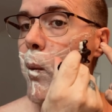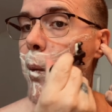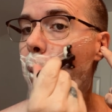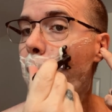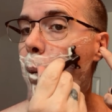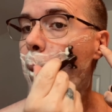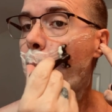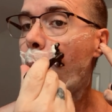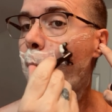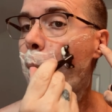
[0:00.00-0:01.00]

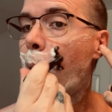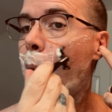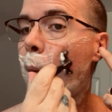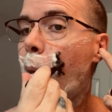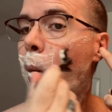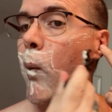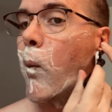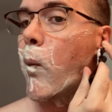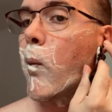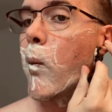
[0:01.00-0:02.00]

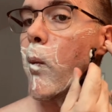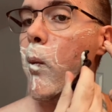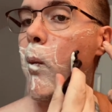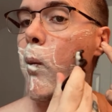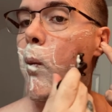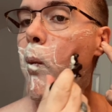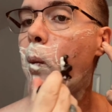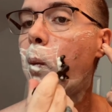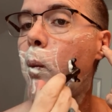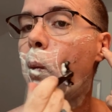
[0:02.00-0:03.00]

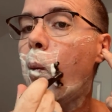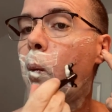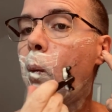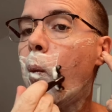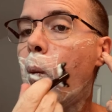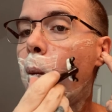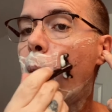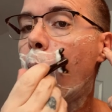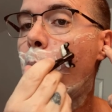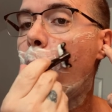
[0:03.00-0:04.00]

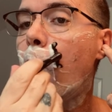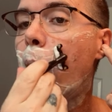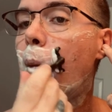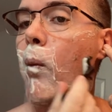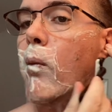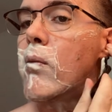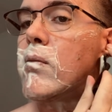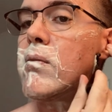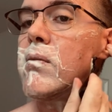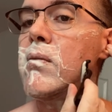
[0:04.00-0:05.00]

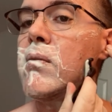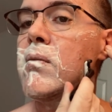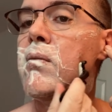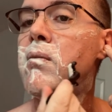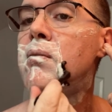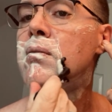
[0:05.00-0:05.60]
[no speech]